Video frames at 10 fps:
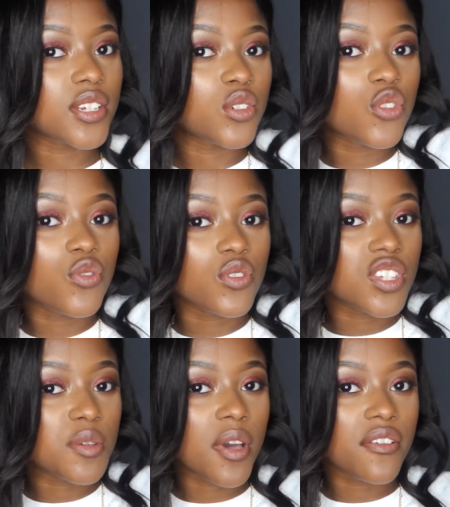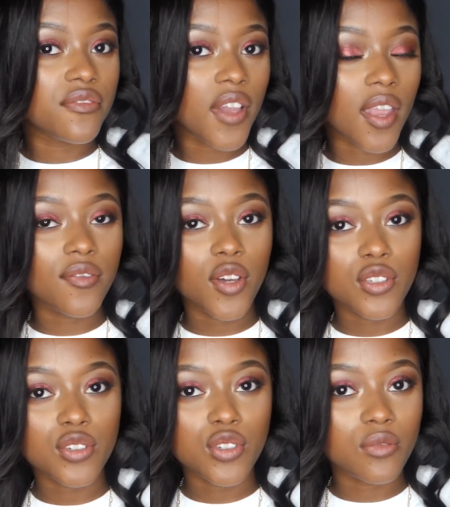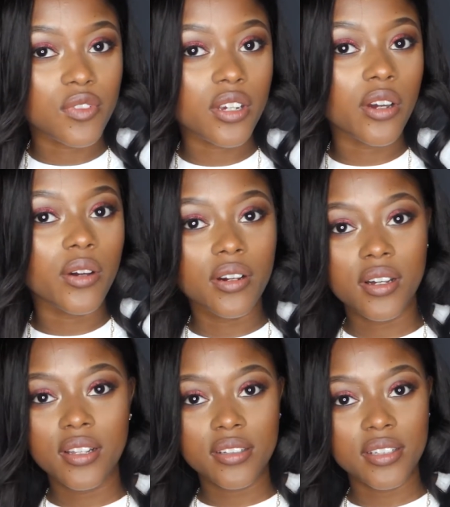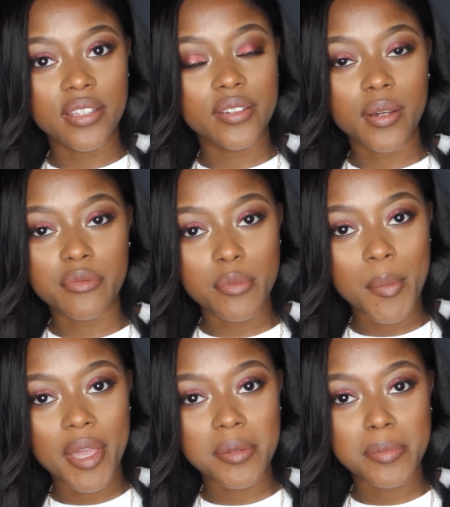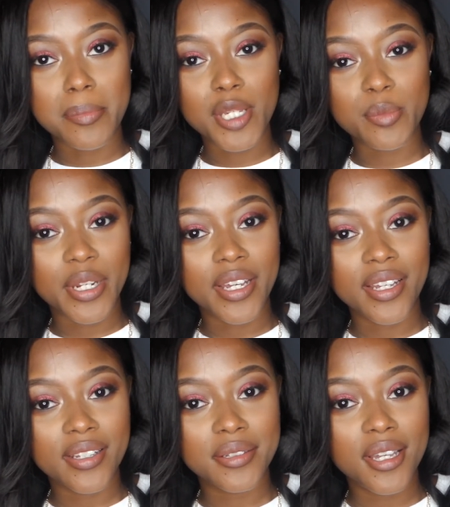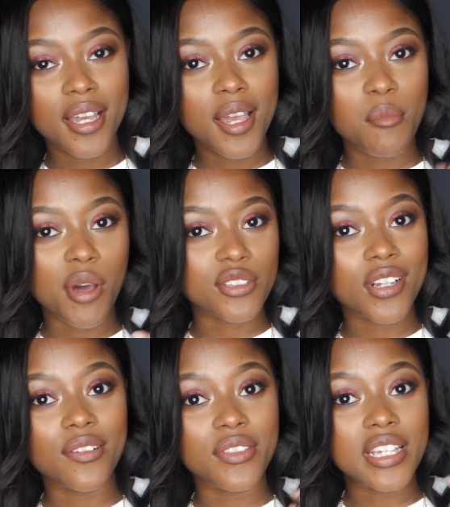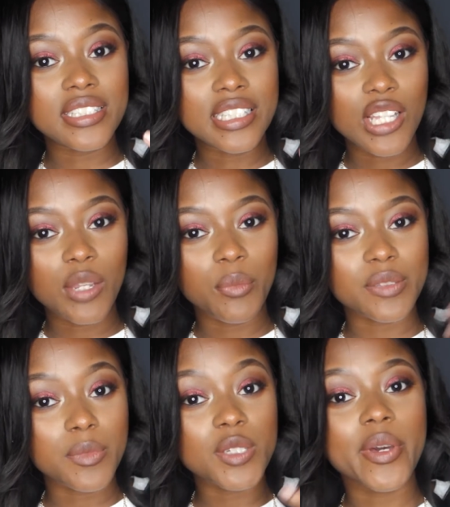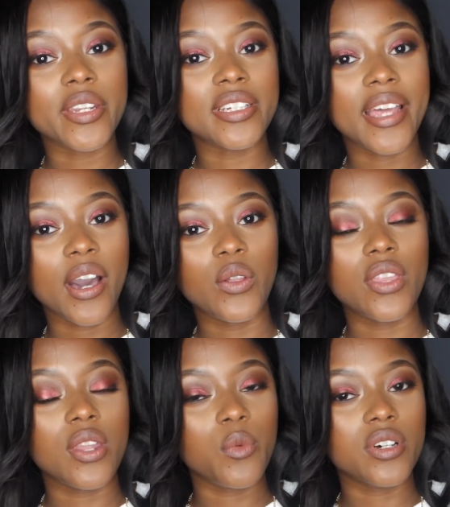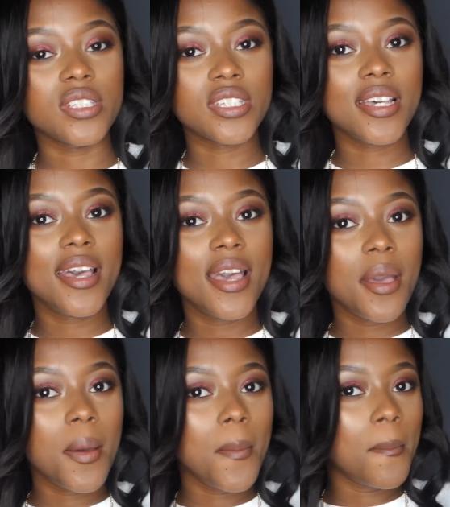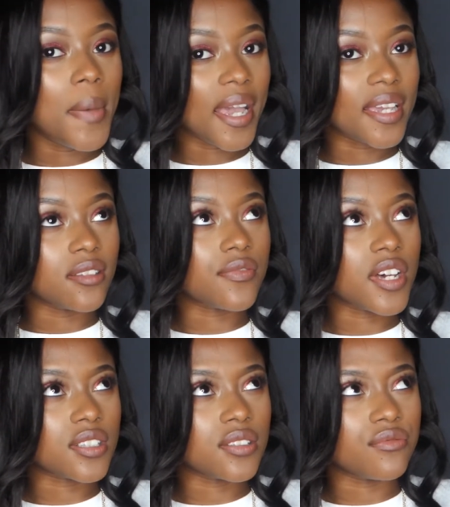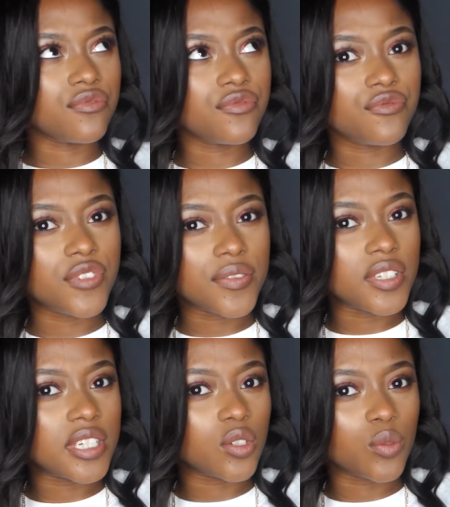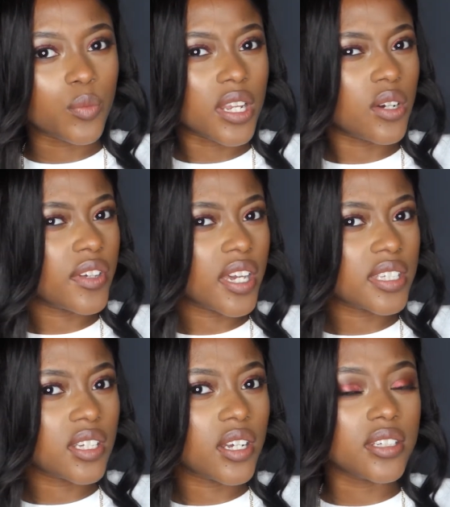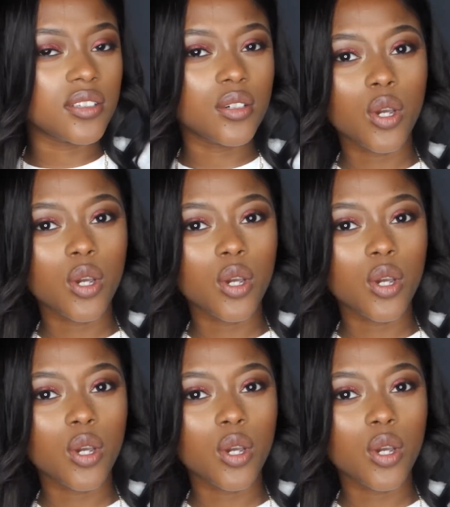I don't know if you see my very first YouTube video. Like, I think my makeup's much better, but I still have things to learn. But it's much better now than it was back in 2015 or when I think I started.